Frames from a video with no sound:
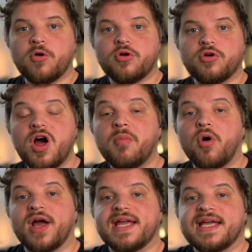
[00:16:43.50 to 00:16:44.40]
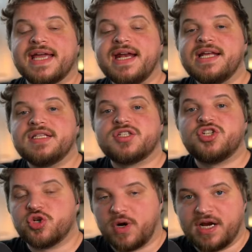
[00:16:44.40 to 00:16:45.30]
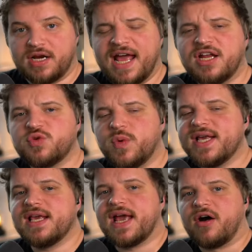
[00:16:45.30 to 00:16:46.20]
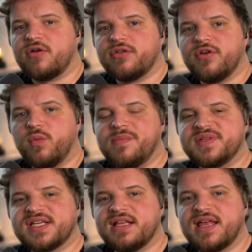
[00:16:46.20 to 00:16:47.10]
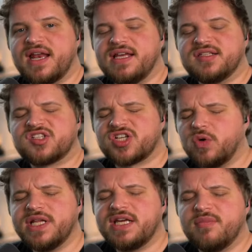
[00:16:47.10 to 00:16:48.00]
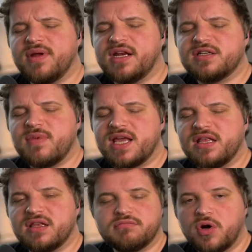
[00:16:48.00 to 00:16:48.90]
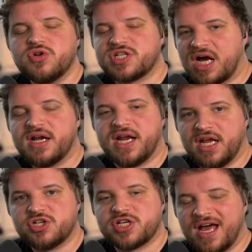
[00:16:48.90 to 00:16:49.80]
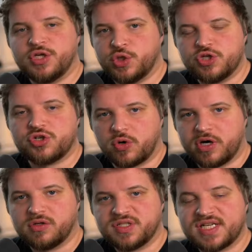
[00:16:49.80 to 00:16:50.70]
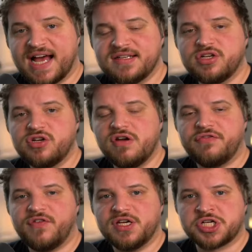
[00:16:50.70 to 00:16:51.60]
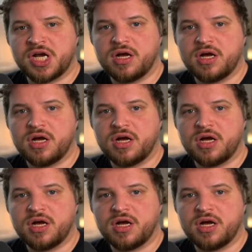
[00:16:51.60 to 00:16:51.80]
No more, it is Joinen and WikiHow, the website that is solely committed to making the most unhinged how-to tutorials, has a new feature: